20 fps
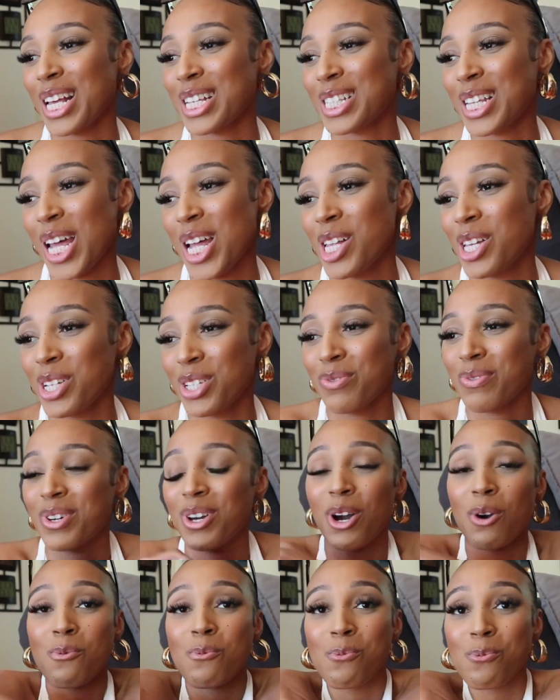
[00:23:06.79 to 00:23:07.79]
last night because we
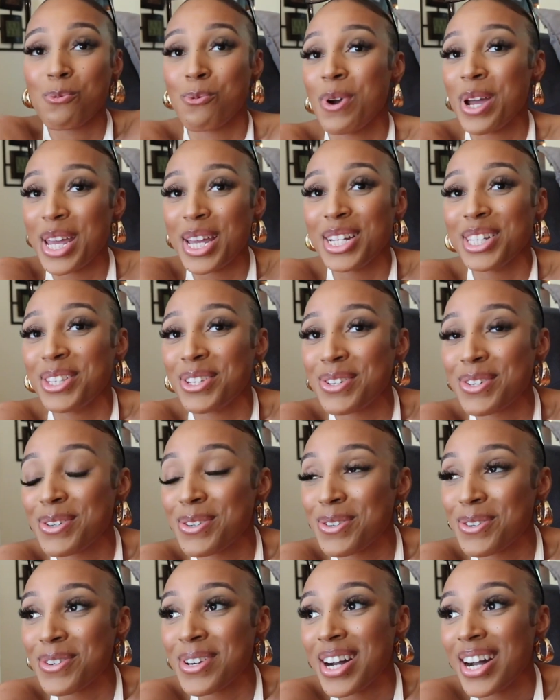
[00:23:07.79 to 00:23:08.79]
got way
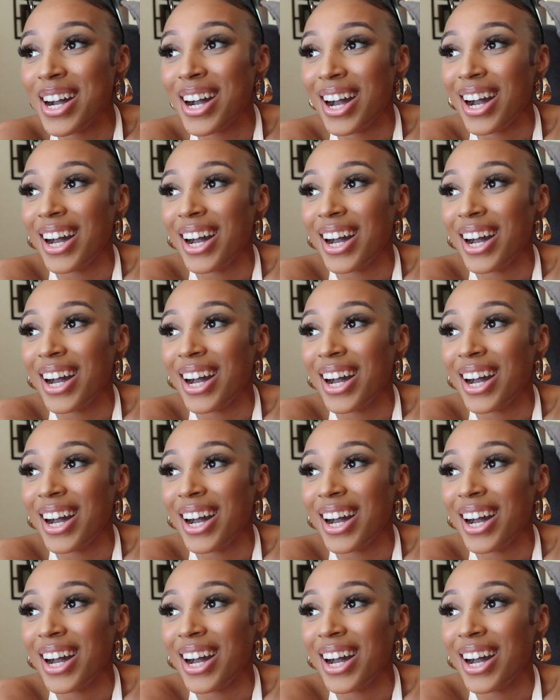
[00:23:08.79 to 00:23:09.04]
too